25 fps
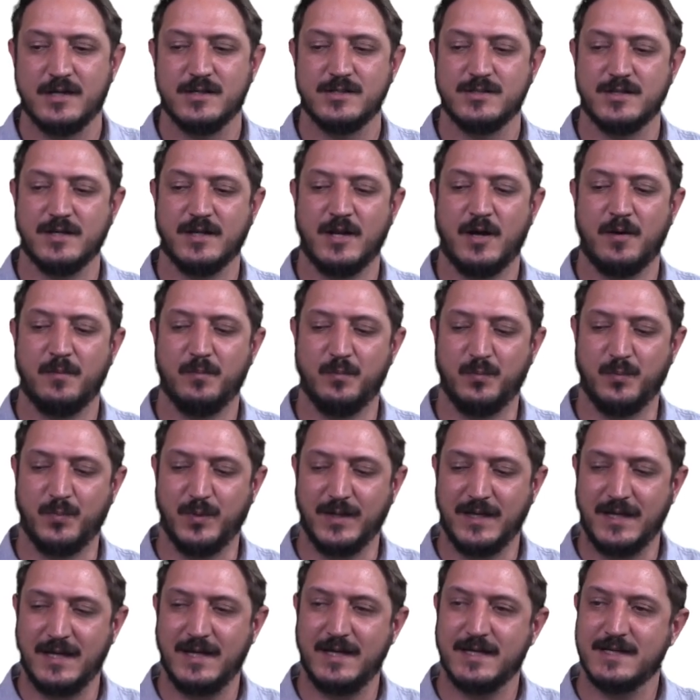So now
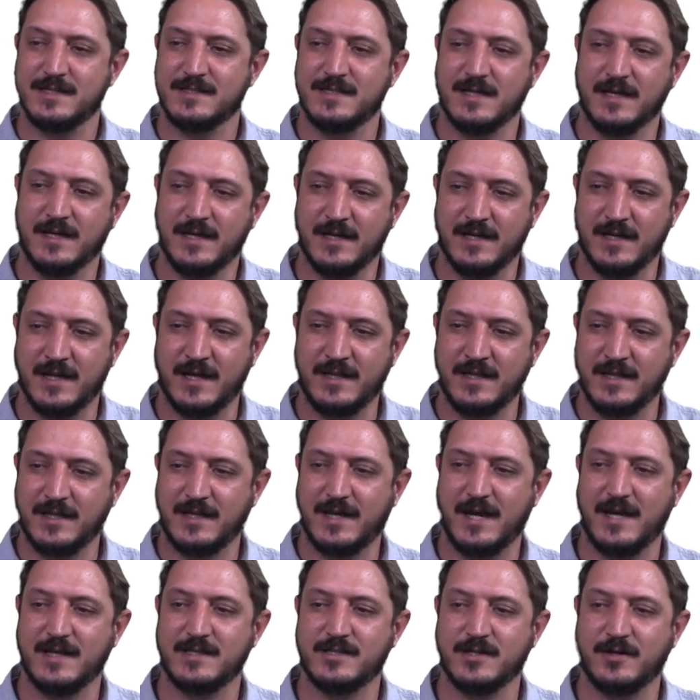B is another
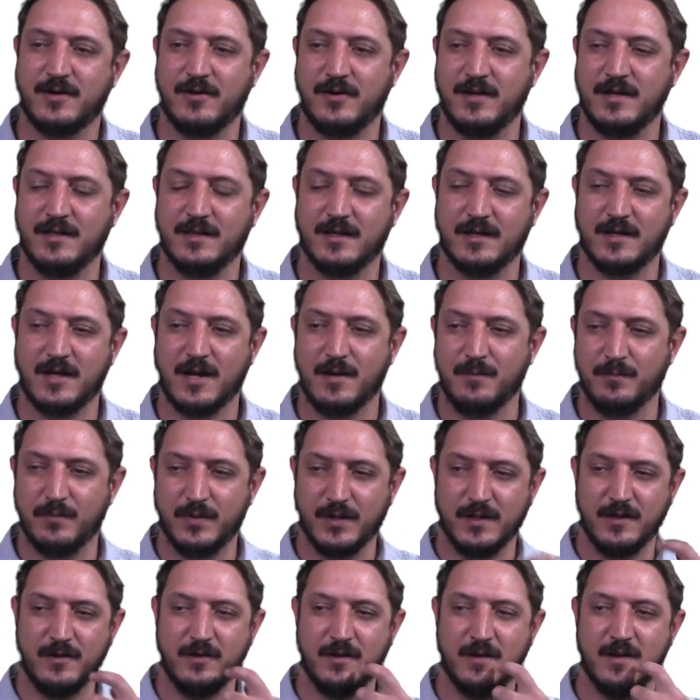category in the
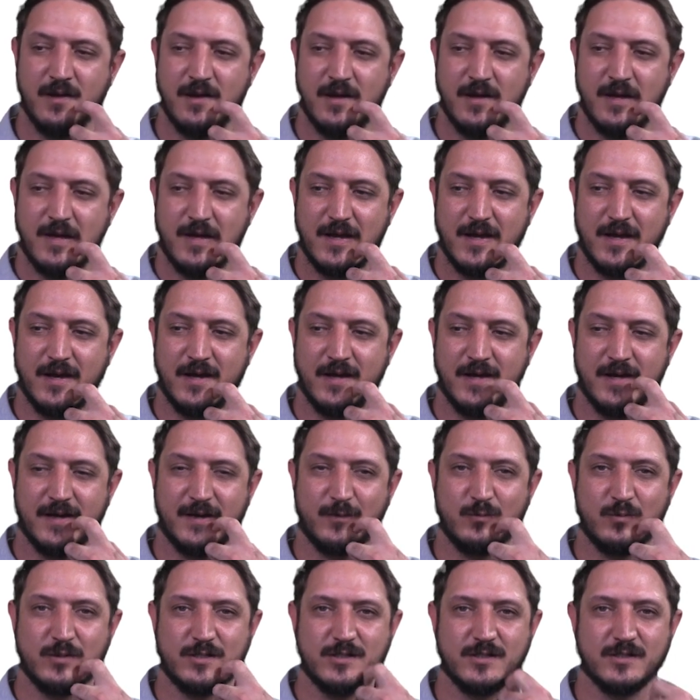company,
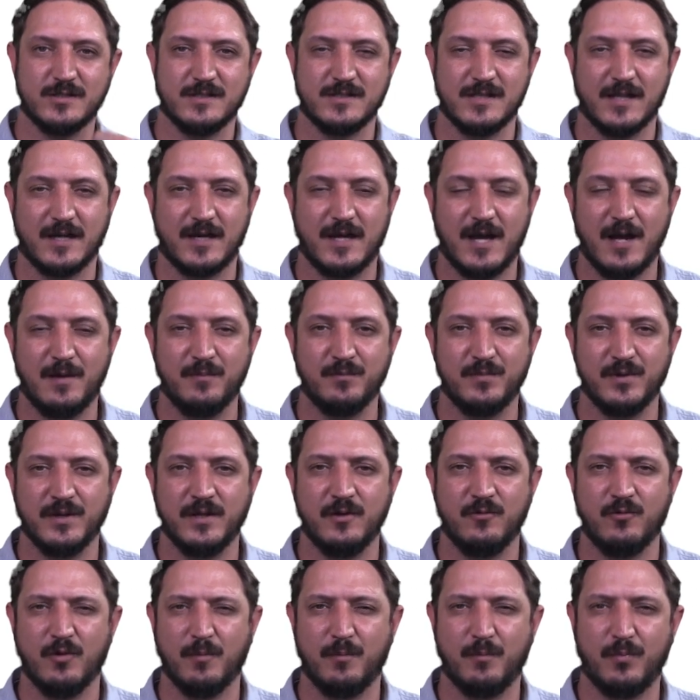which is the
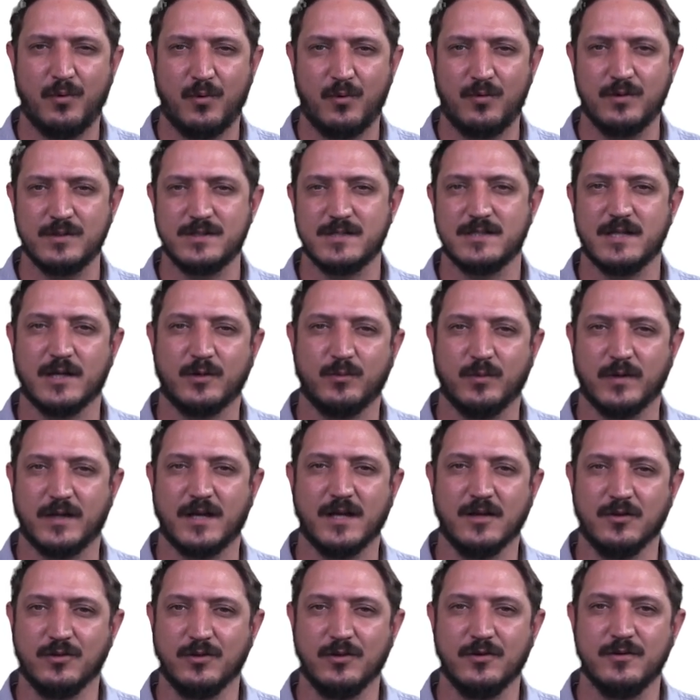company reports that we
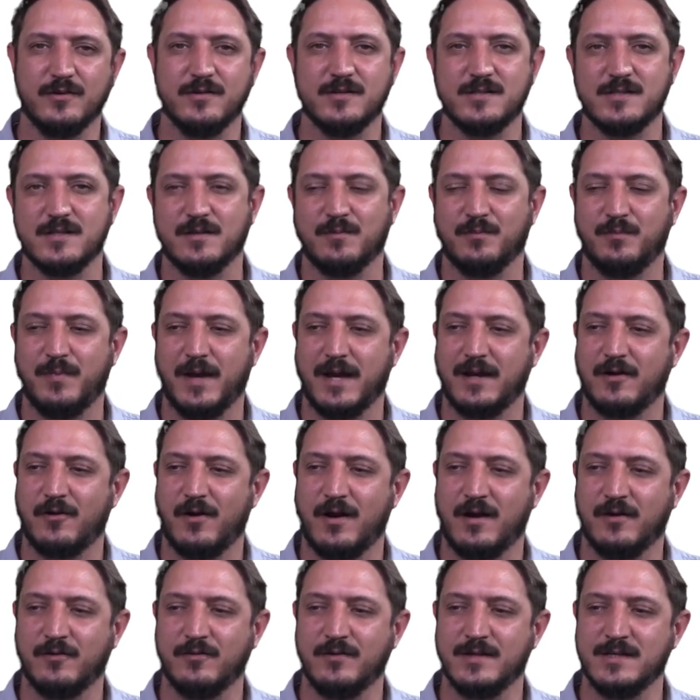can use in
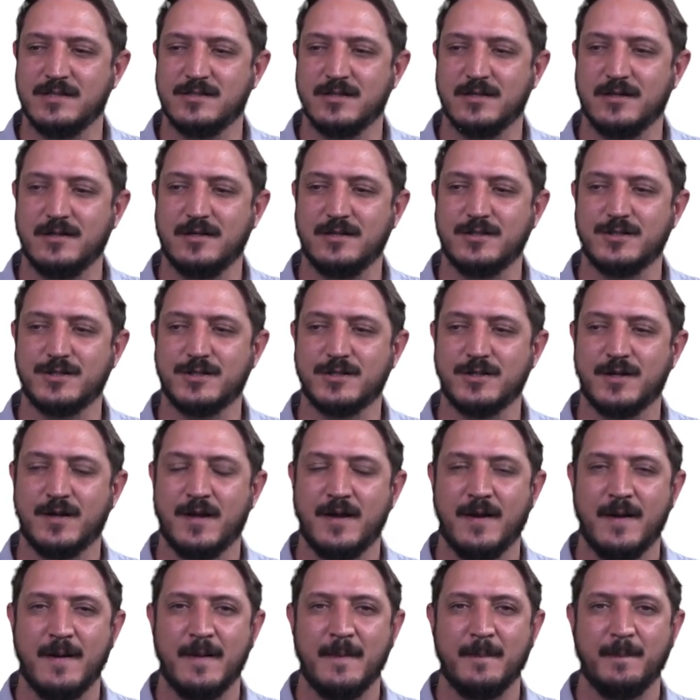background research.
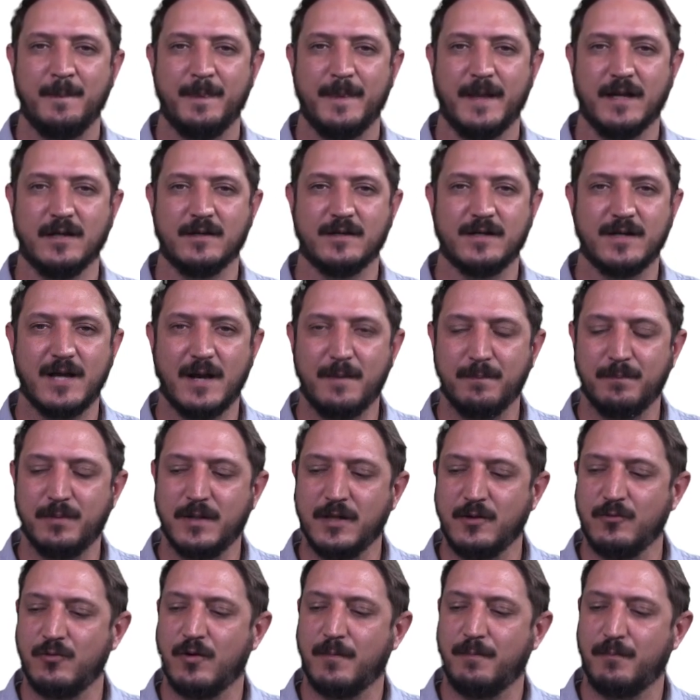And
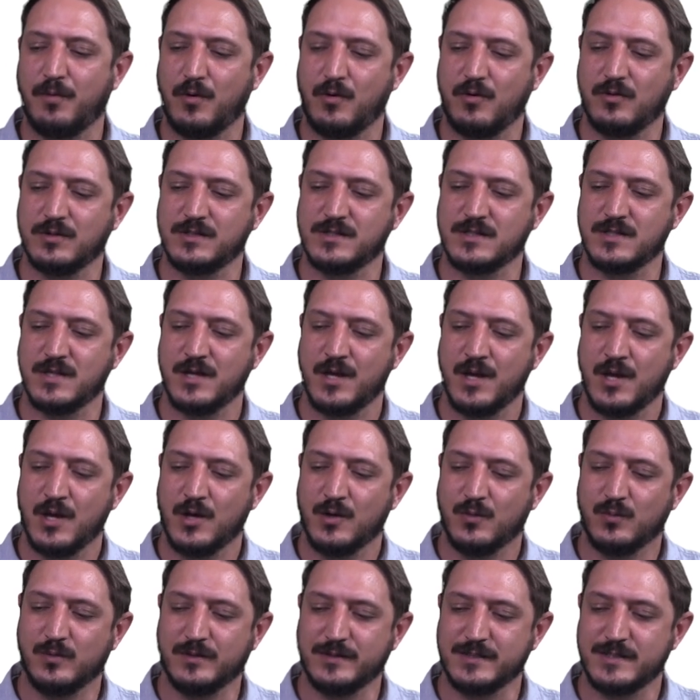company reports
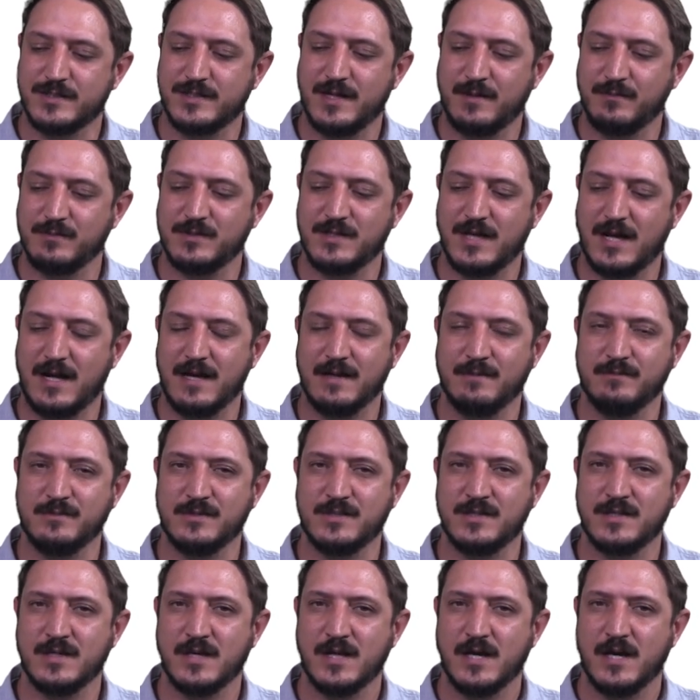will
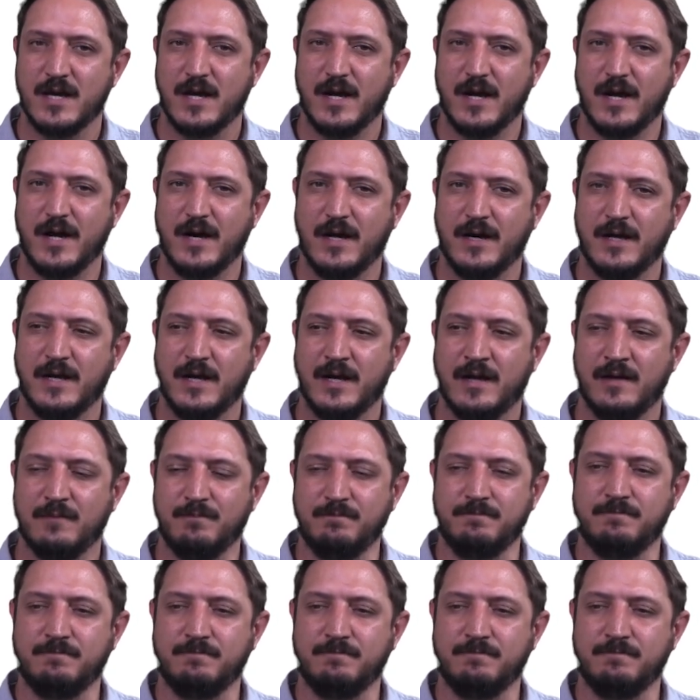sometimes have